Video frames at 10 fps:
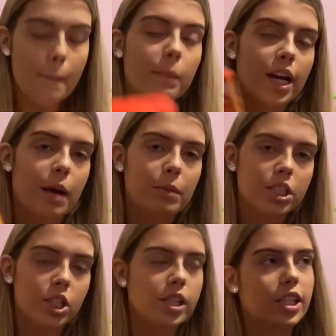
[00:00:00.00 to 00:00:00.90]
But I'm gonna
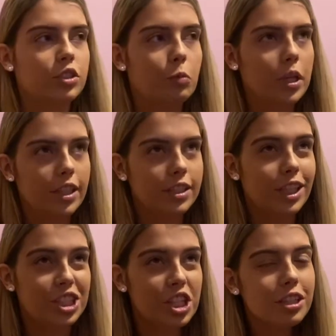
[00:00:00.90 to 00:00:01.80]
tell you guys the one thing
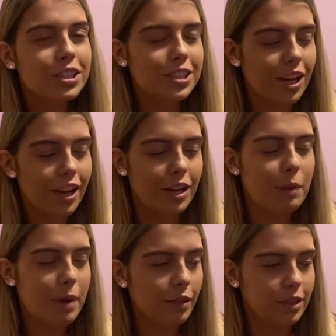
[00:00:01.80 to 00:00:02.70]
that does suck
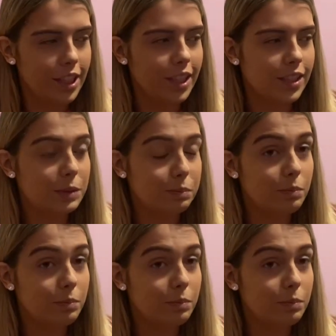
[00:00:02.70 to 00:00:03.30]
about these.